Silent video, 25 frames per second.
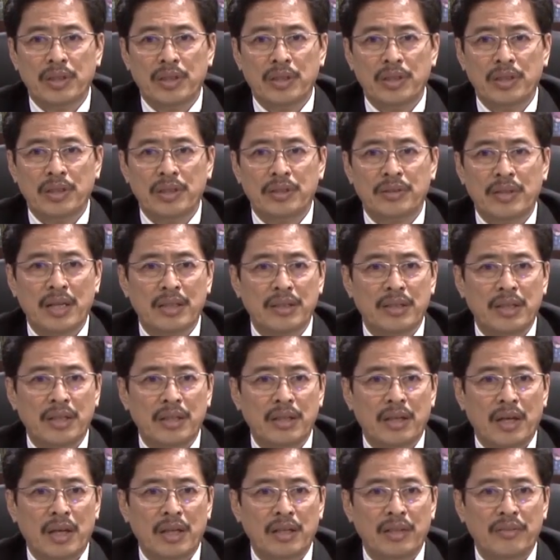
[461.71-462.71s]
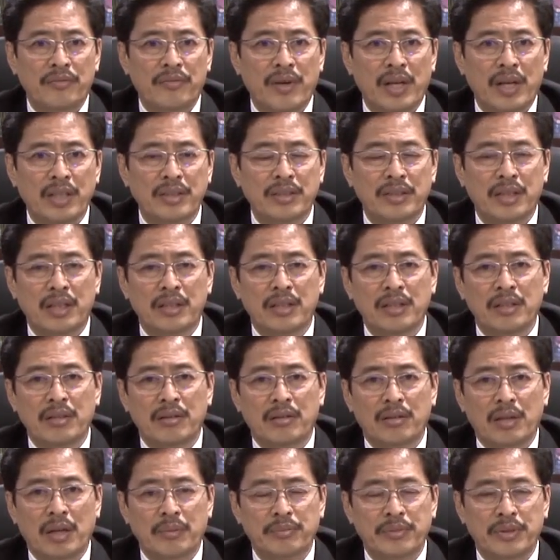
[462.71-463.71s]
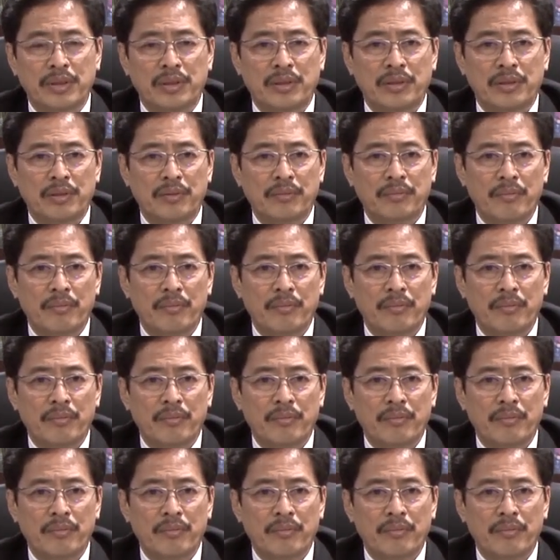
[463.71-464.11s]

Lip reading: in detecting and investigating corruption.